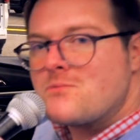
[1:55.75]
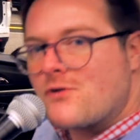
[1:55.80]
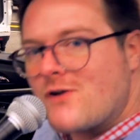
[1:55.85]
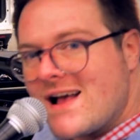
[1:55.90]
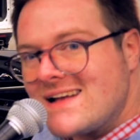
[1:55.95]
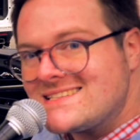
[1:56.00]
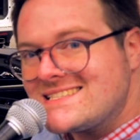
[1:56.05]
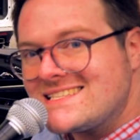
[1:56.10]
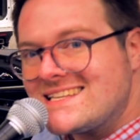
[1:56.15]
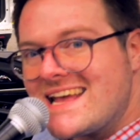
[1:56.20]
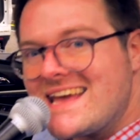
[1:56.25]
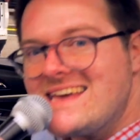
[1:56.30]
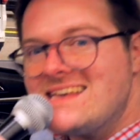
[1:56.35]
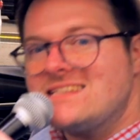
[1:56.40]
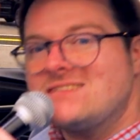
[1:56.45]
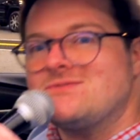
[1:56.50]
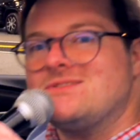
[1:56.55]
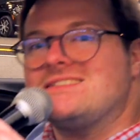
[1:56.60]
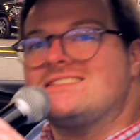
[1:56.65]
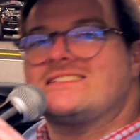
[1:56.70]
press
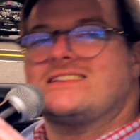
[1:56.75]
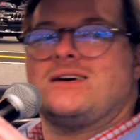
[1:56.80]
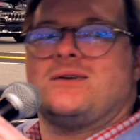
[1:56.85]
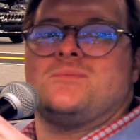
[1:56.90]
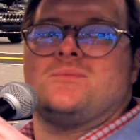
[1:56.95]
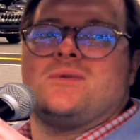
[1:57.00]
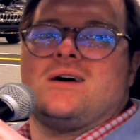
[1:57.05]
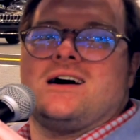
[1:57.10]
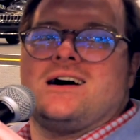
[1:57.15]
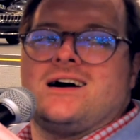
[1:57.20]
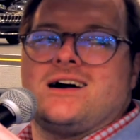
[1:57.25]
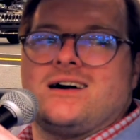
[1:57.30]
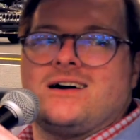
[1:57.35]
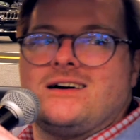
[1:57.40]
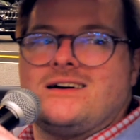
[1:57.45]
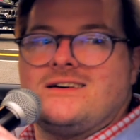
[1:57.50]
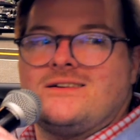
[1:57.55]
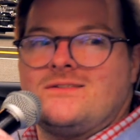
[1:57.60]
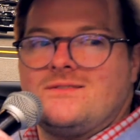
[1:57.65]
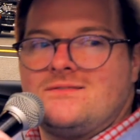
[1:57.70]
days with some,
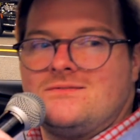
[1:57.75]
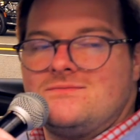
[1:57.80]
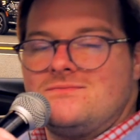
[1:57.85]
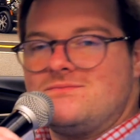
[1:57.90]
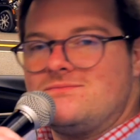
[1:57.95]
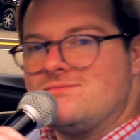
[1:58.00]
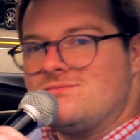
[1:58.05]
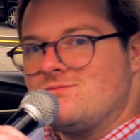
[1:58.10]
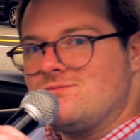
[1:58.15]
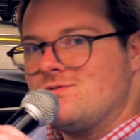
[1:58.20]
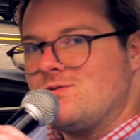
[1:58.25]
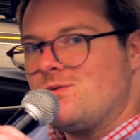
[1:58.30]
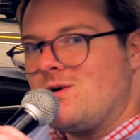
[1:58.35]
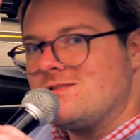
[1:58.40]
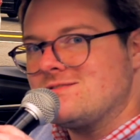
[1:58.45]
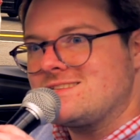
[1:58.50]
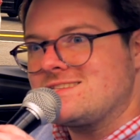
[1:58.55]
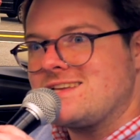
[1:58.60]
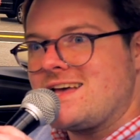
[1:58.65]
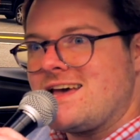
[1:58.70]
we
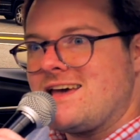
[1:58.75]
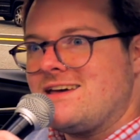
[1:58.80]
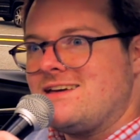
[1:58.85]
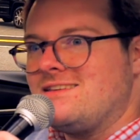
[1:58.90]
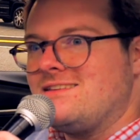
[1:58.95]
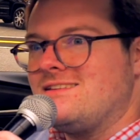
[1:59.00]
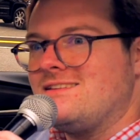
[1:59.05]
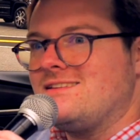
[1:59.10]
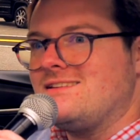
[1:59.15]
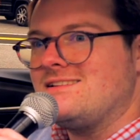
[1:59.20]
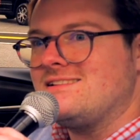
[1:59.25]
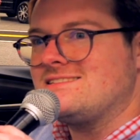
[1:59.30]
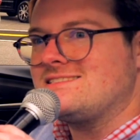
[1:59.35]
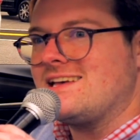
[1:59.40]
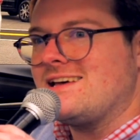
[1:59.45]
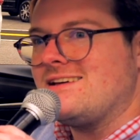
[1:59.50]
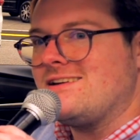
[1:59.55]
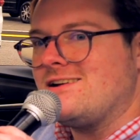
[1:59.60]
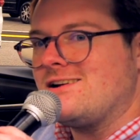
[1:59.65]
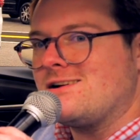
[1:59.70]
won't say it
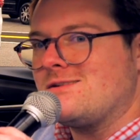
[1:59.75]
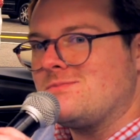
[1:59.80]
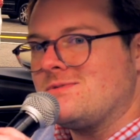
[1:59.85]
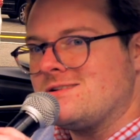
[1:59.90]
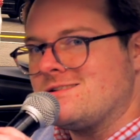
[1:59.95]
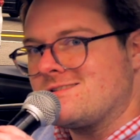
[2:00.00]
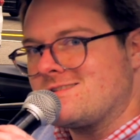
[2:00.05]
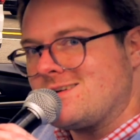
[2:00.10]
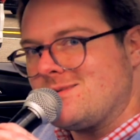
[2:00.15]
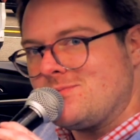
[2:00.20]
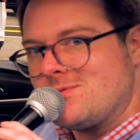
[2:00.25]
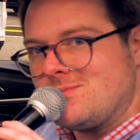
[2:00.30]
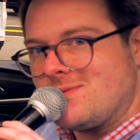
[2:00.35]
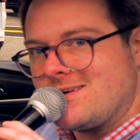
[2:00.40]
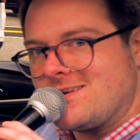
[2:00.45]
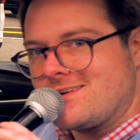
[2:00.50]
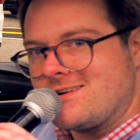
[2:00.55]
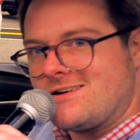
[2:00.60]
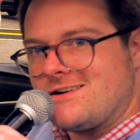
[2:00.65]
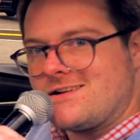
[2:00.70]
here, but a couple
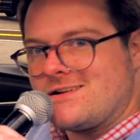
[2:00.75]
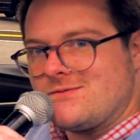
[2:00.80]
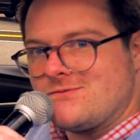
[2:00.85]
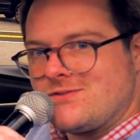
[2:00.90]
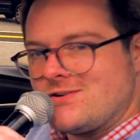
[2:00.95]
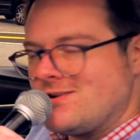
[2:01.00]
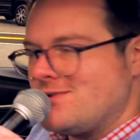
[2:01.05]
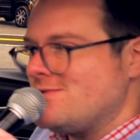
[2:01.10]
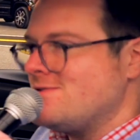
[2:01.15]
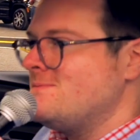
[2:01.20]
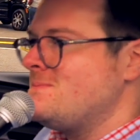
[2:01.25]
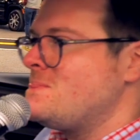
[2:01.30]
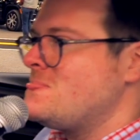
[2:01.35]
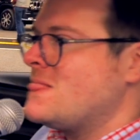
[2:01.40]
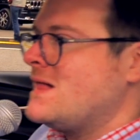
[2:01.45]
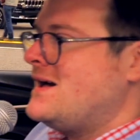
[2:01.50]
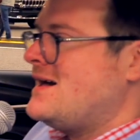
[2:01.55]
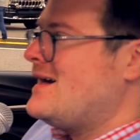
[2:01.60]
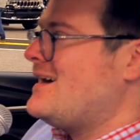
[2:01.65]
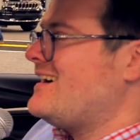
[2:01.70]
might have caught on fire.
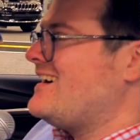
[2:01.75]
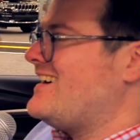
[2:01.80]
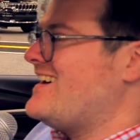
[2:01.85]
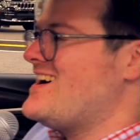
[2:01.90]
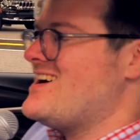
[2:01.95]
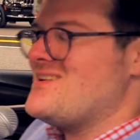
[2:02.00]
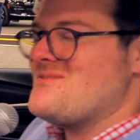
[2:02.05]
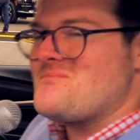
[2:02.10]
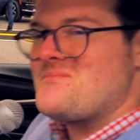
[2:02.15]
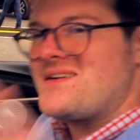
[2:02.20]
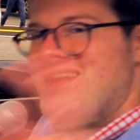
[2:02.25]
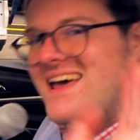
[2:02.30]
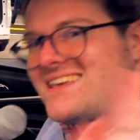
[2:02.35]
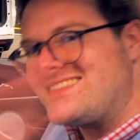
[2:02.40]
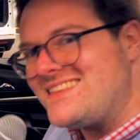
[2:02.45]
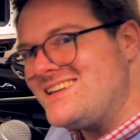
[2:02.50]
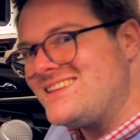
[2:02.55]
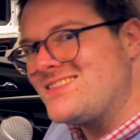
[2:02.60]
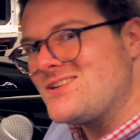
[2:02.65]
But I think